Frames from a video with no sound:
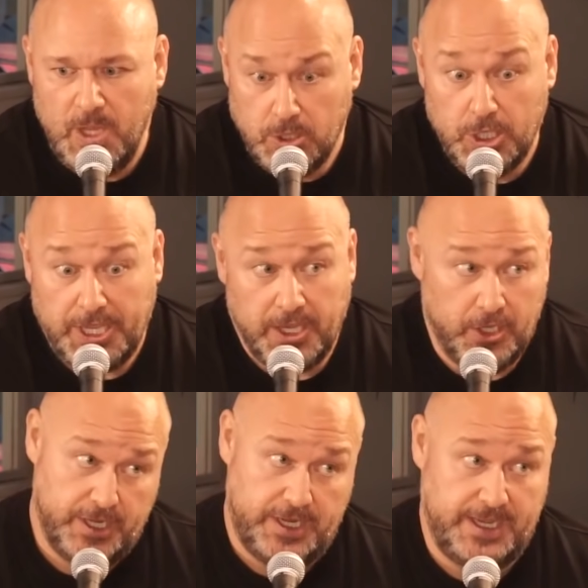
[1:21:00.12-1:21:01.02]
looking
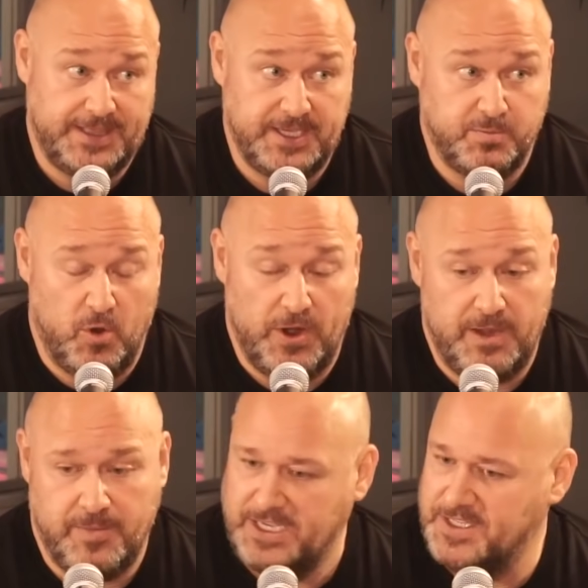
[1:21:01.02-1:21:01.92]
good at this point,
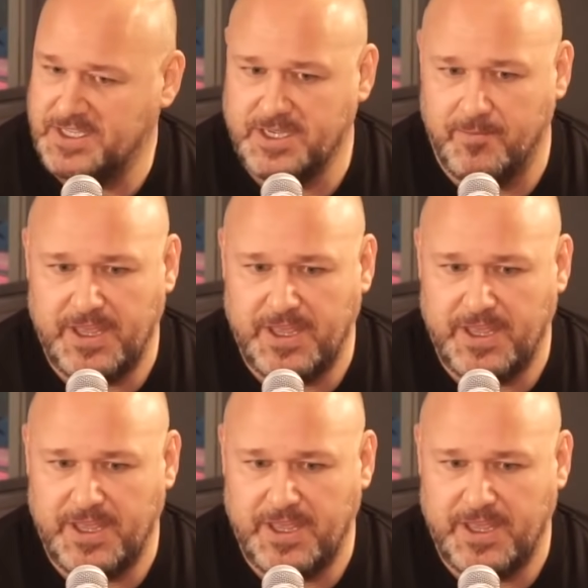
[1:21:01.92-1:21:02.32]
because it's